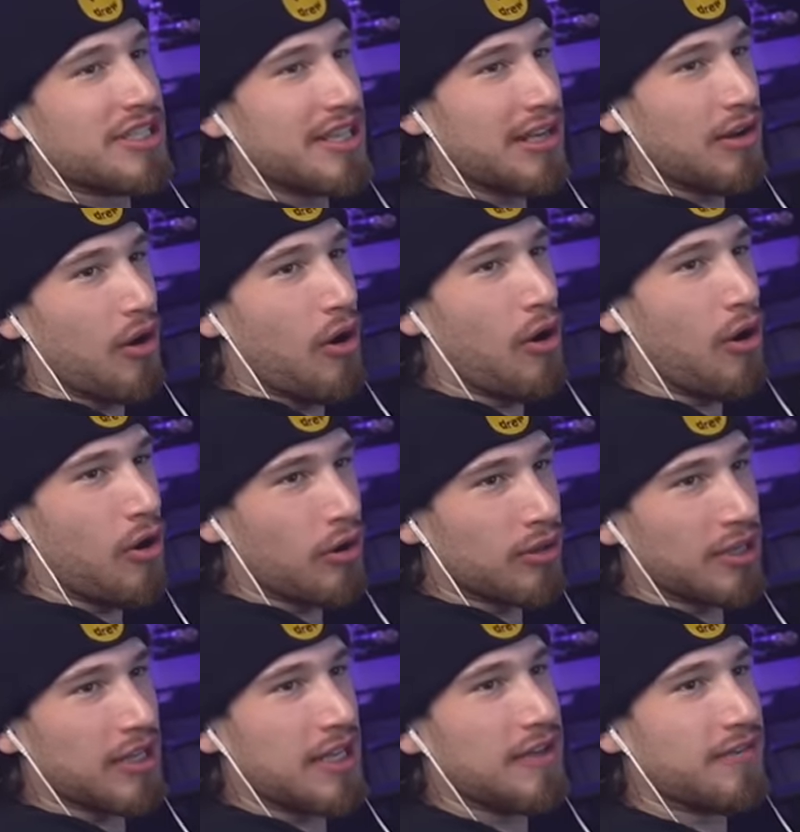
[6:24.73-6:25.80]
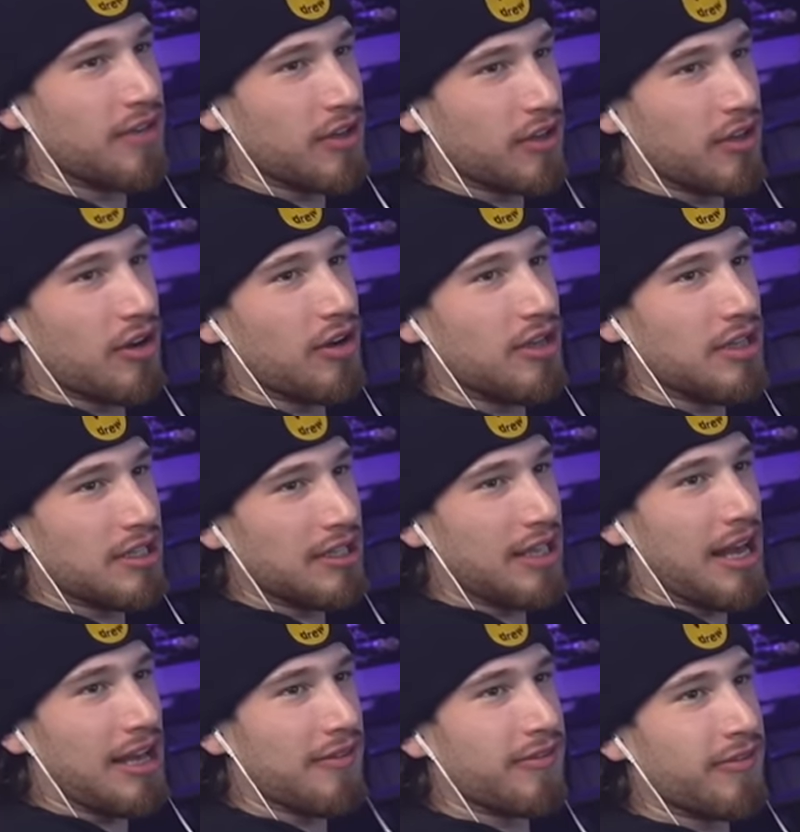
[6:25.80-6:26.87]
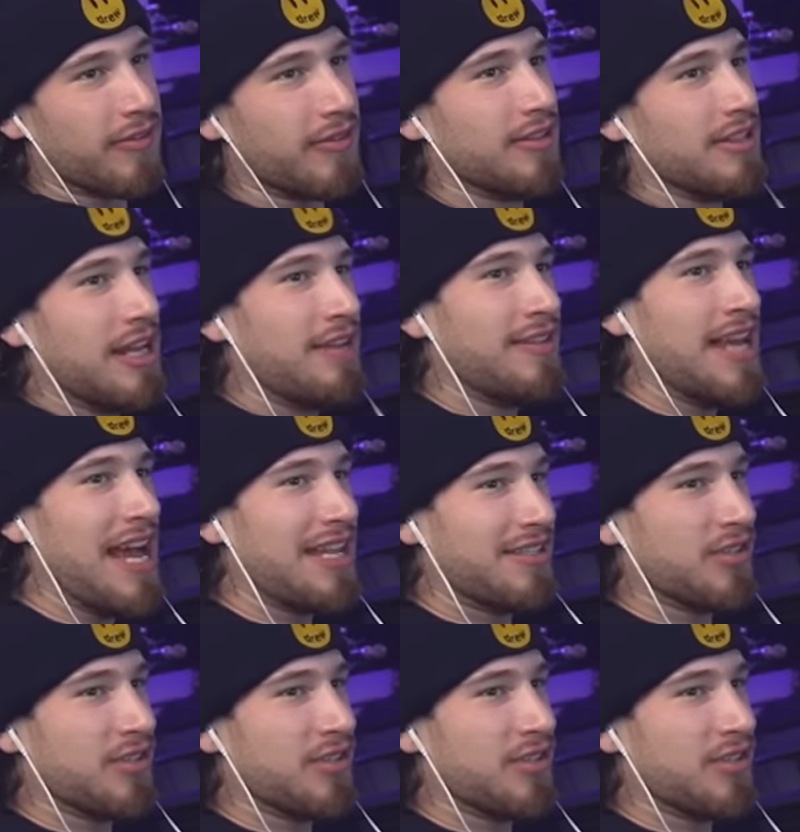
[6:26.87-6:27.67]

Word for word: can all live a good life. Now that's